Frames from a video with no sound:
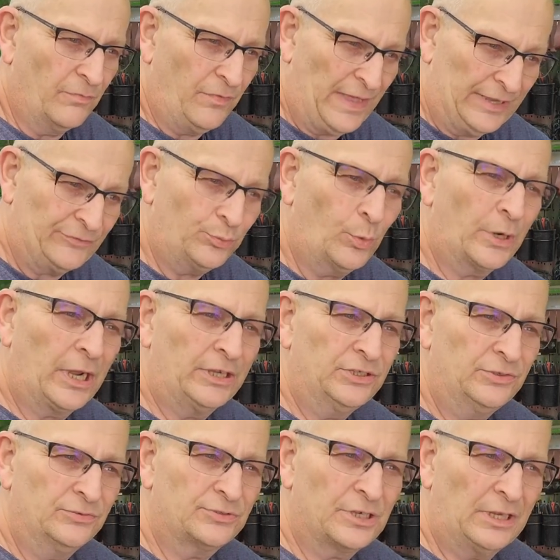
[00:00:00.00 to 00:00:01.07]
that's what I
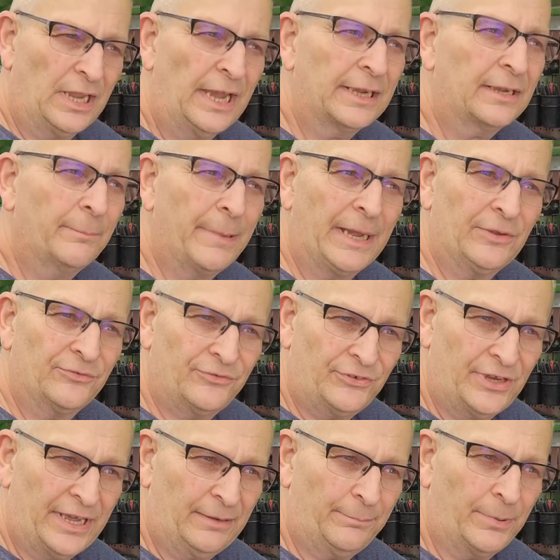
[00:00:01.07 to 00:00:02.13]
used to like about
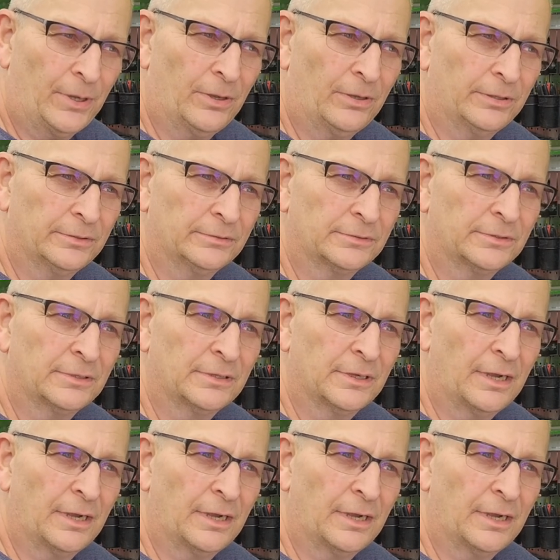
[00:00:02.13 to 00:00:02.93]
Snap-on.